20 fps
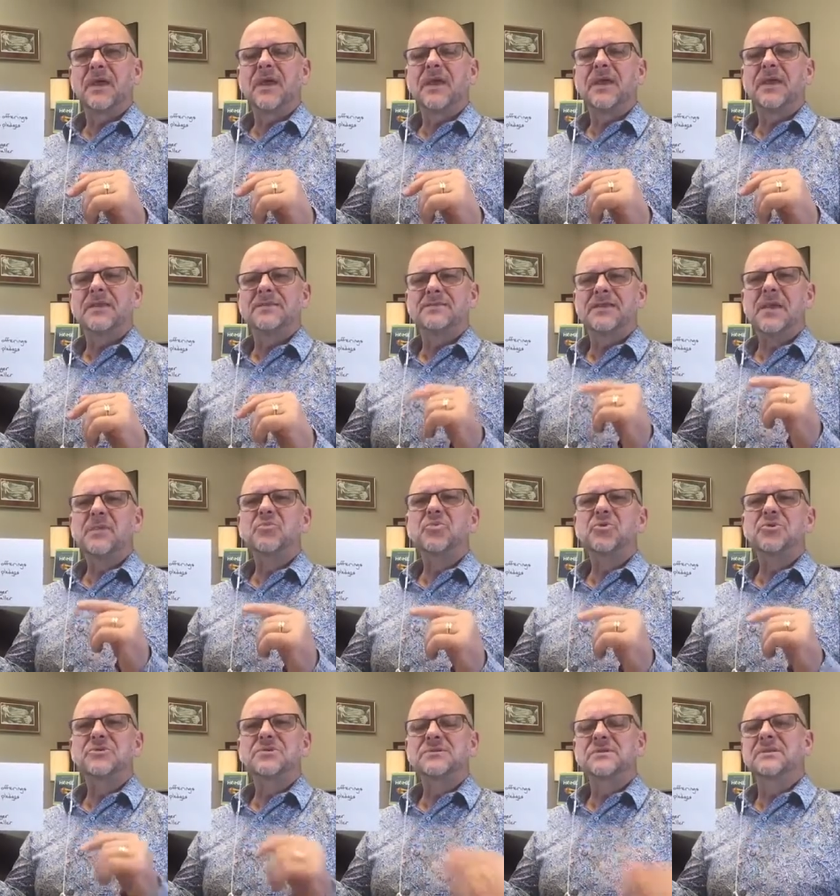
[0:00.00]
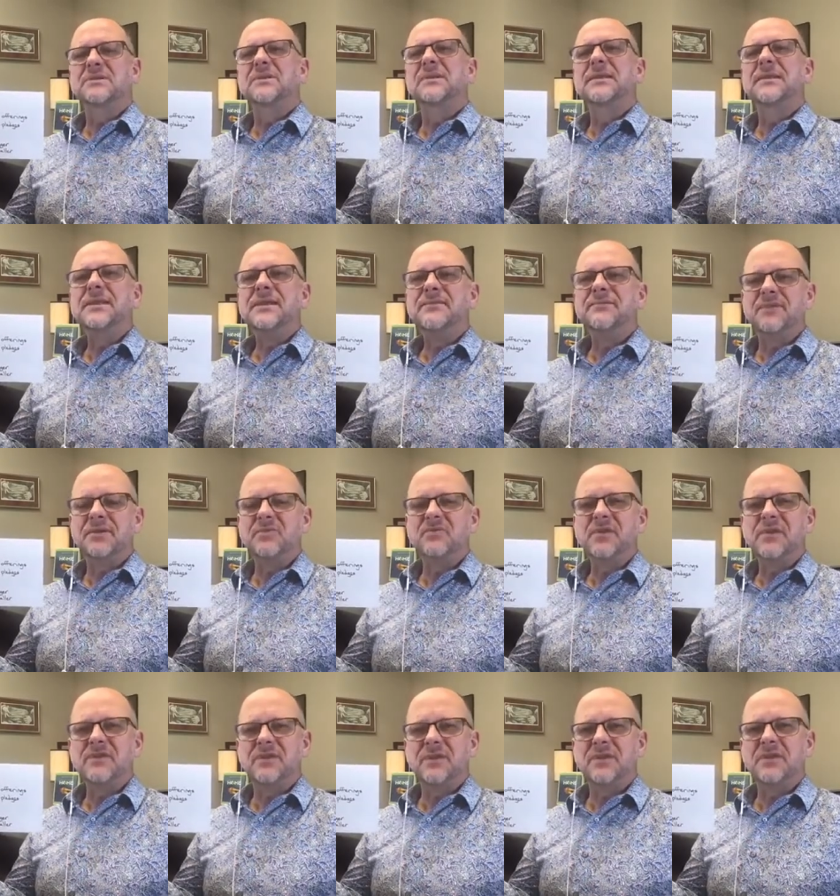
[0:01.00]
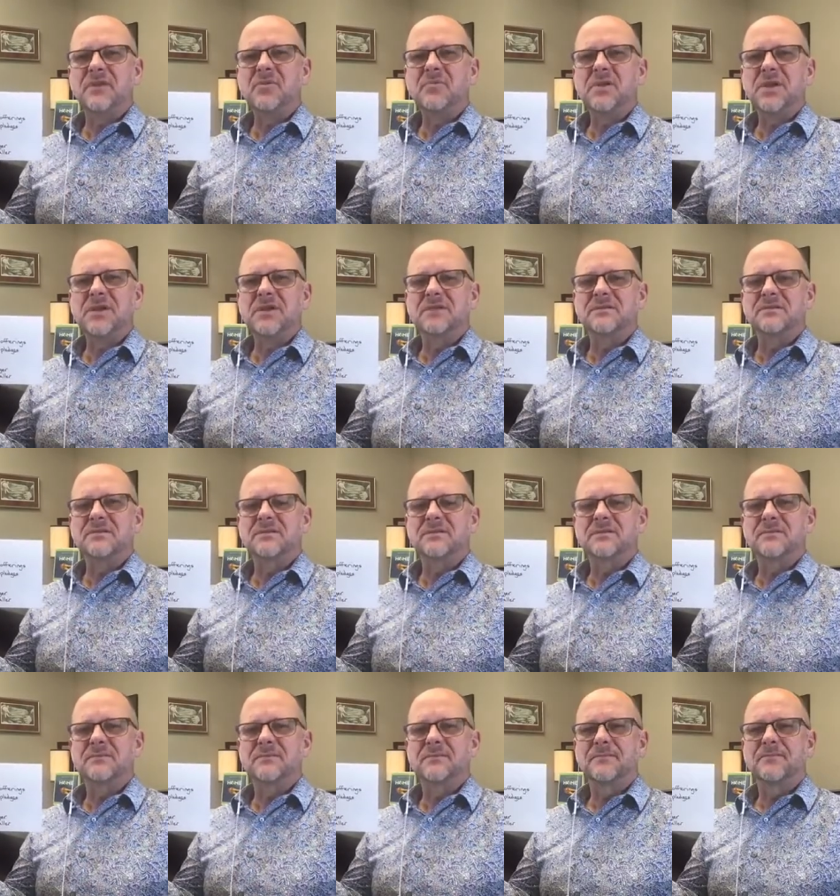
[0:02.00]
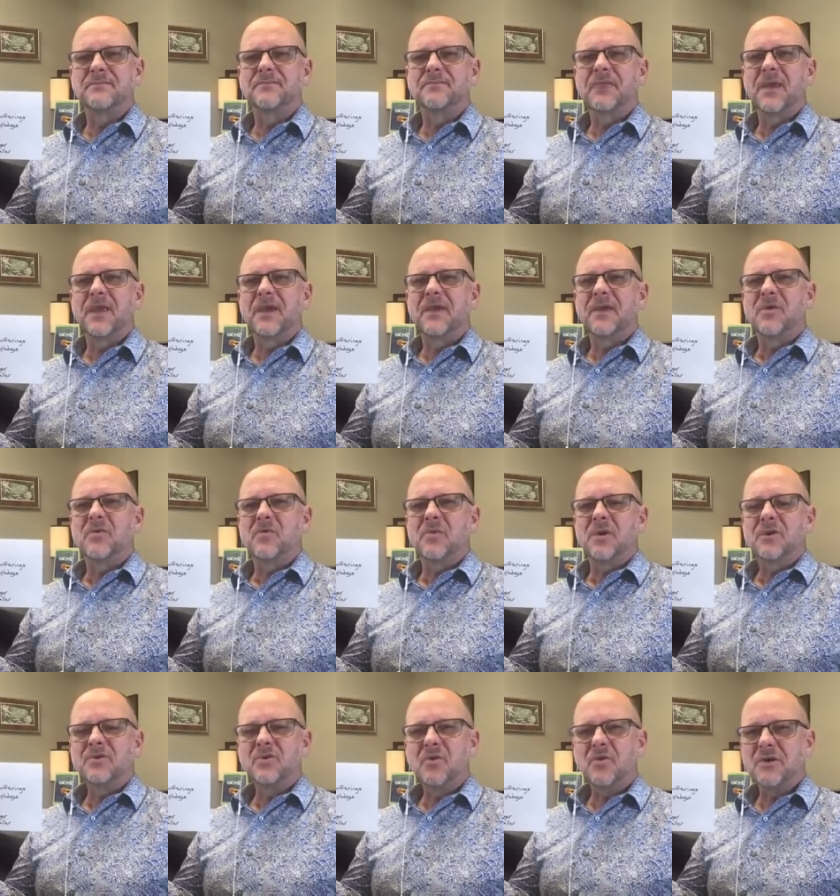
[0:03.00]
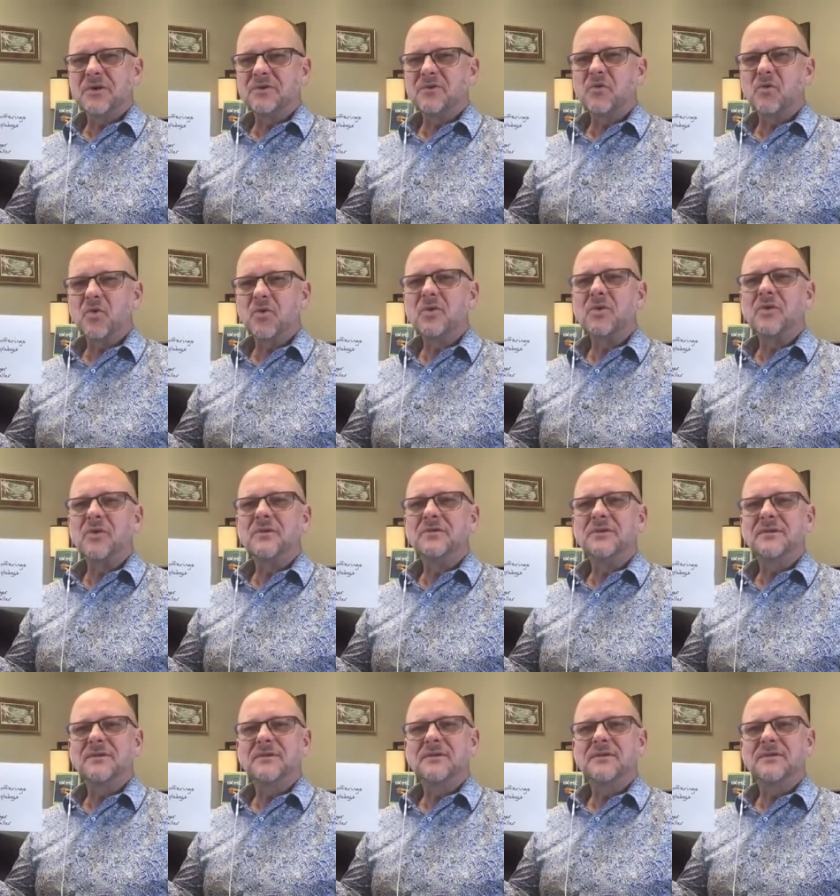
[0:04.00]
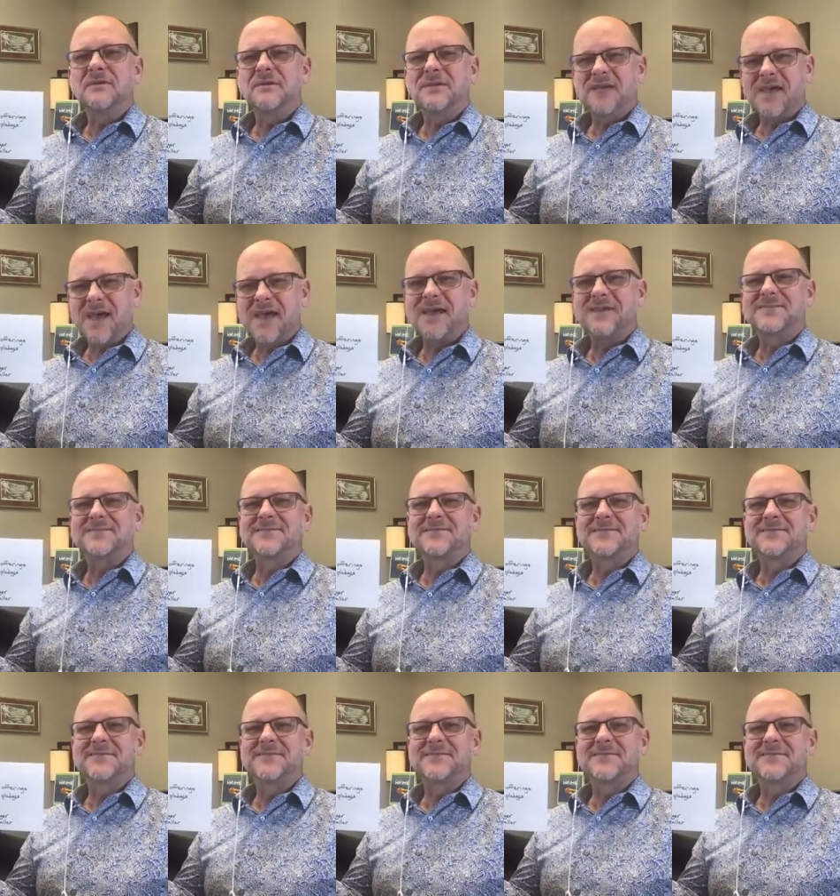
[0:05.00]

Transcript: Is that person living within their means? Well, according to the world, yes.